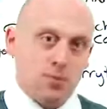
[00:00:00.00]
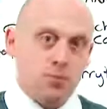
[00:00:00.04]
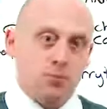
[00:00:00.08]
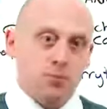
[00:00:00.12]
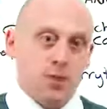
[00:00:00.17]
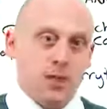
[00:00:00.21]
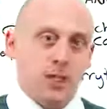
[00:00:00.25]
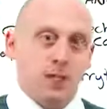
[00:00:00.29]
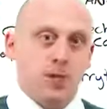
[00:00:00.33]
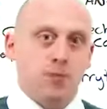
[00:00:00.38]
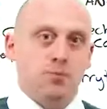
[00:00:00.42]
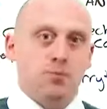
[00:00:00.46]

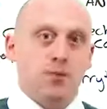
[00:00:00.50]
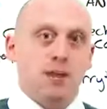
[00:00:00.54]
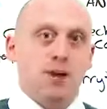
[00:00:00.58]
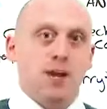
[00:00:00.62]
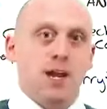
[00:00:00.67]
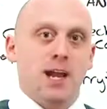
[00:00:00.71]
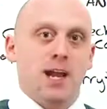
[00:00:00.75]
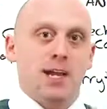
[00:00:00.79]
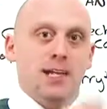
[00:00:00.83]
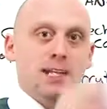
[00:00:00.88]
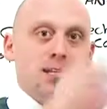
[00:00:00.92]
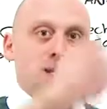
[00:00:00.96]
Pick up their
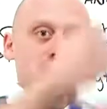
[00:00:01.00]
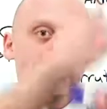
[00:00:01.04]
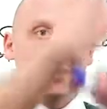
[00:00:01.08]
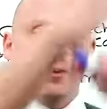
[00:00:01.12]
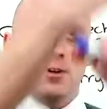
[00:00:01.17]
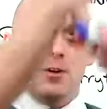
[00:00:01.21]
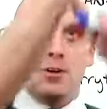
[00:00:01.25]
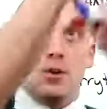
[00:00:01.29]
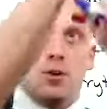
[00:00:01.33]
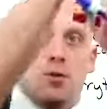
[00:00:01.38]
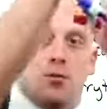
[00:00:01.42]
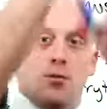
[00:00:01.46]
hand,
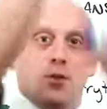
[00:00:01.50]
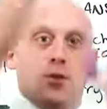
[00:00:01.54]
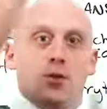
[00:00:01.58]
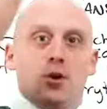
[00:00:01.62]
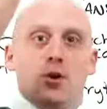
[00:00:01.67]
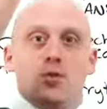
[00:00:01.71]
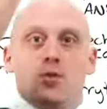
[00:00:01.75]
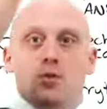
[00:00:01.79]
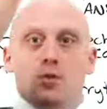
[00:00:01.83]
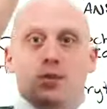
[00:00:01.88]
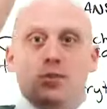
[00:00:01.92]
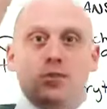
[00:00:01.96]
put it
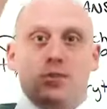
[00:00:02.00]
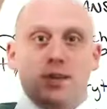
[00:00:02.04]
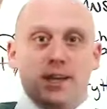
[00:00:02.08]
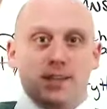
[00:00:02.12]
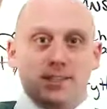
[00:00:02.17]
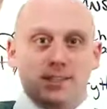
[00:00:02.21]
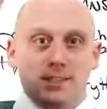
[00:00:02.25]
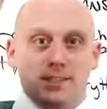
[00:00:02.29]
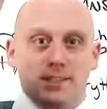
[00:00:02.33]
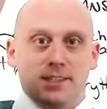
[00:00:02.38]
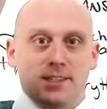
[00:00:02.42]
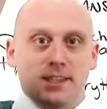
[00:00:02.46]
over their
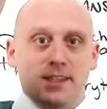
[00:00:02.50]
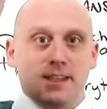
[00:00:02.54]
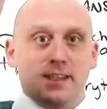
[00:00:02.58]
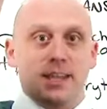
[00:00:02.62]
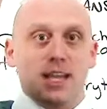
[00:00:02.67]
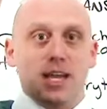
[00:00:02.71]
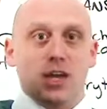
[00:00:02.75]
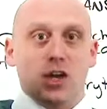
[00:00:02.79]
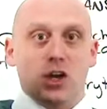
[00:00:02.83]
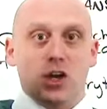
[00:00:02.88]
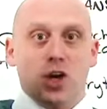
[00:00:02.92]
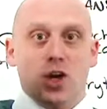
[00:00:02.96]
face,
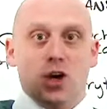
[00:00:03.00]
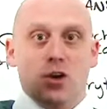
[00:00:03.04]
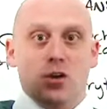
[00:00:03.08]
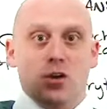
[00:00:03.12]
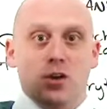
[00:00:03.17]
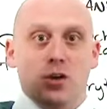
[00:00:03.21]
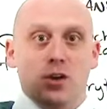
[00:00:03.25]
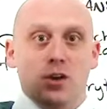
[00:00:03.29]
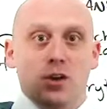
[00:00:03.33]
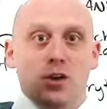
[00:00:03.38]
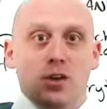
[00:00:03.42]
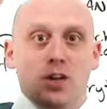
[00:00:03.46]
let
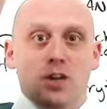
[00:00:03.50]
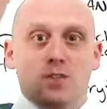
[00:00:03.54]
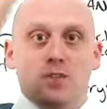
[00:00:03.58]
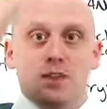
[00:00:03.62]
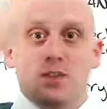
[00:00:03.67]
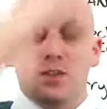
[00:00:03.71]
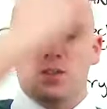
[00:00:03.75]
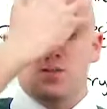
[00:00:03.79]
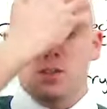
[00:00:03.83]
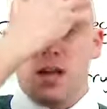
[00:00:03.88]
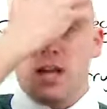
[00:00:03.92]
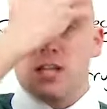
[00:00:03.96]
go. If they
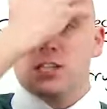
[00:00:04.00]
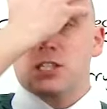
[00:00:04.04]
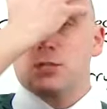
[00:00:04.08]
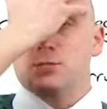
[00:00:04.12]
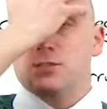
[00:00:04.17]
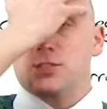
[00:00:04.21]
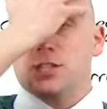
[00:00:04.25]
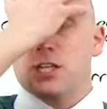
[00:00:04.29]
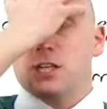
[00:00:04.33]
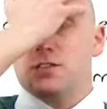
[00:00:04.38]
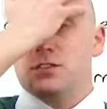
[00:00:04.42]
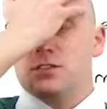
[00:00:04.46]
smash
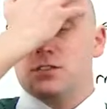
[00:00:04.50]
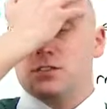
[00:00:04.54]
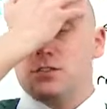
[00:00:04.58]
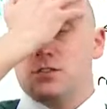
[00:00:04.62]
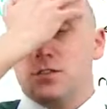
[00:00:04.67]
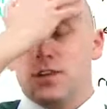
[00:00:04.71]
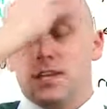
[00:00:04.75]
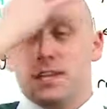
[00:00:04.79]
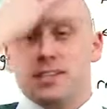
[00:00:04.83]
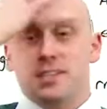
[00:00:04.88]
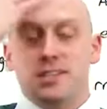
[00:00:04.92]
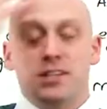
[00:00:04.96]
themselves in the
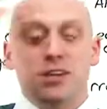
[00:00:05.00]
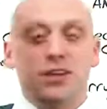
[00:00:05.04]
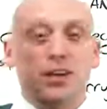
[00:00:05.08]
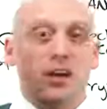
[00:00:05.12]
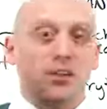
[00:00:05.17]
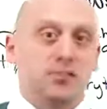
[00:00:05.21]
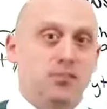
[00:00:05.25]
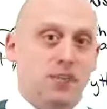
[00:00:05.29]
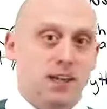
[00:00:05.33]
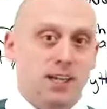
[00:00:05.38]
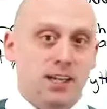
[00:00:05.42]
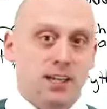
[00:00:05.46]
face, they're
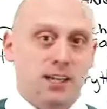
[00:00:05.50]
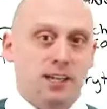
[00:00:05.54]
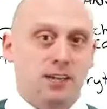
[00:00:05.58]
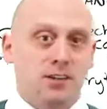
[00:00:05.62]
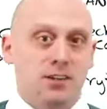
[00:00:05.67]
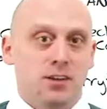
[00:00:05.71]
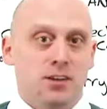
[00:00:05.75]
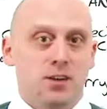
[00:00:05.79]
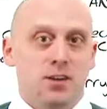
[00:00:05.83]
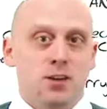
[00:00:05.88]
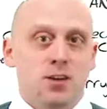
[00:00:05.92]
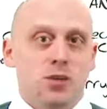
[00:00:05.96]
not faking it,
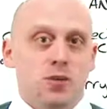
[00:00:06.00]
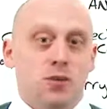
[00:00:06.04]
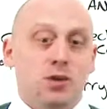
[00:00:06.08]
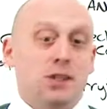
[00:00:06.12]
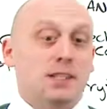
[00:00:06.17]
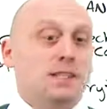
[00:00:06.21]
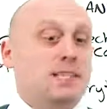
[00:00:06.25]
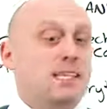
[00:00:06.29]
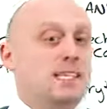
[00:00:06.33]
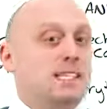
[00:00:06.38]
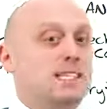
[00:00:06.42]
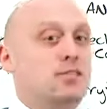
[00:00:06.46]
or at
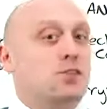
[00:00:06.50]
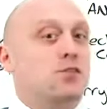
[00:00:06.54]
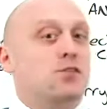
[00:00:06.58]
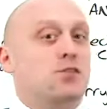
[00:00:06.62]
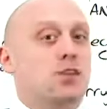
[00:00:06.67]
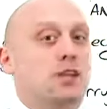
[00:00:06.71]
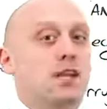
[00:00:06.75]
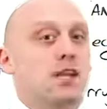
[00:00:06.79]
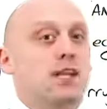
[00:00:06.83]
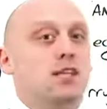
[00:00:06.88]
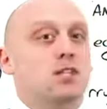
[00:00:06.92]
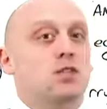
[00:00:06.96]
least they're
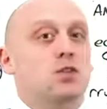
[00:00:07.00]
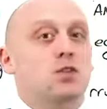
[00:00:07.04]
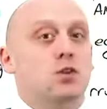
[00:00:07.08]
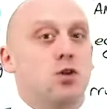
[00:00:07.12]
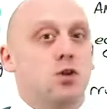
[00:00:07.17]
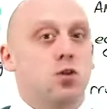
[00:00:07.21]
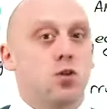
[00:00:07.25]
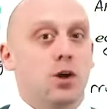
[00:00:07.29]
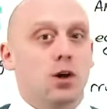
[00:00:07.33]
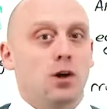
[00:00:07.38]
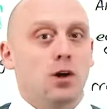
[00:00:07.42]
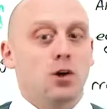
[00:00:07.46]
faking it so
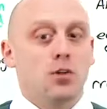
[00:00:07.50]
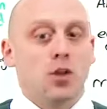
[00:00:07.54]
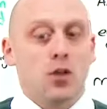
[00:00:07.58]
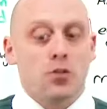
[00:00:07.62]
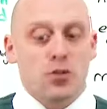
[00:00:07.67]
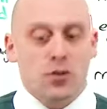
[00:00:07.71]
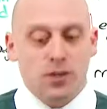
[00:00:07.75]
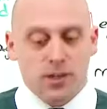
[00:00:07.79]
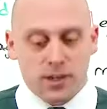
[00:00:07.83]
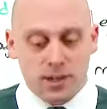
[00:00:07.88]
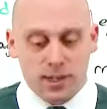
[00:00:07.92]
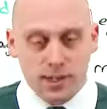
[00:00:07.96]
well that
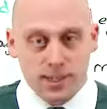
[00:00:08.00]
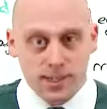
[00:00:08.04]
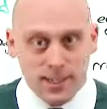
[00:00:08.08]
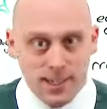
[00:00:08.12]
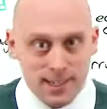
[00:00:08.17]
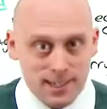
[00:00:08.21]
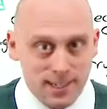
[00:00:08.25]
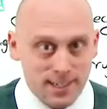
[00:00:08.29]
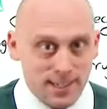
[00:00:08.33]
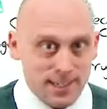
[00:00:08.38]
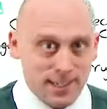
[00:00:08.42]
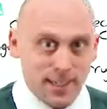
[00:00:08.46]
they're gonna
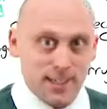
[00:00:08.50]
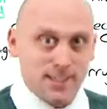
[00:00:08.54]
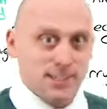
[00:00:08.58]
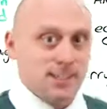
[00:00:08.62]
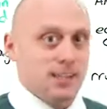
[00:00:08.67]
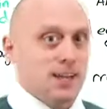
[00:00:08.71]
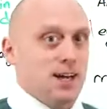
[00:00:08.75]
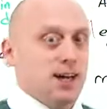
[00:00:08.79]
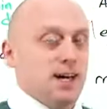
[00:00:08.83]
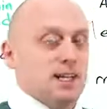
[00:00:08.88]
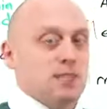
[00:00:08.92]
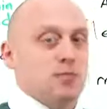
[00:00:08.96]
get a night in
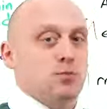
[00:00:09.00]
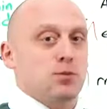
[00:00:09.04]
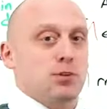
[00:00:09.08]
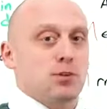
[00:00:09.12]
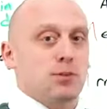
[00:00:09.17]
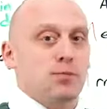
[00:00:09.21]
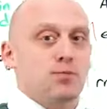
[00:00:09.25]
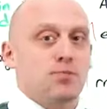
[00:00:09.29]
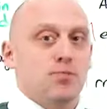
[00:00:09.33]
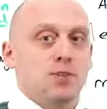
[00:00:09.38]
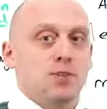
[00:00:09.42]
the hospital.